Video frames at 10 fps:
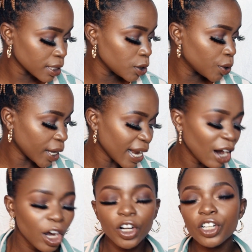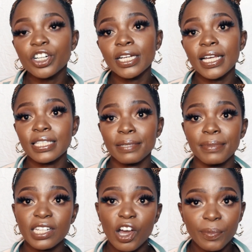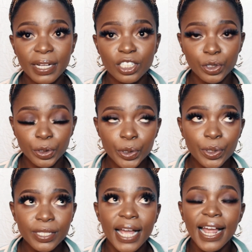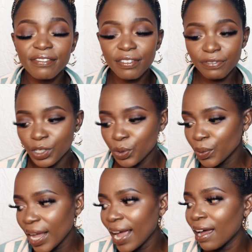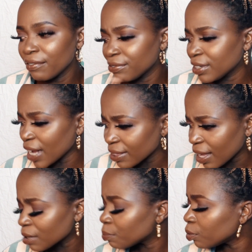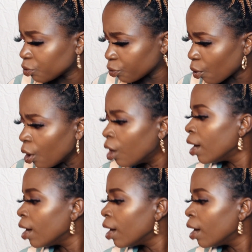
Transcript: I cannot really estimate how much you use. I have a video where I have done that before.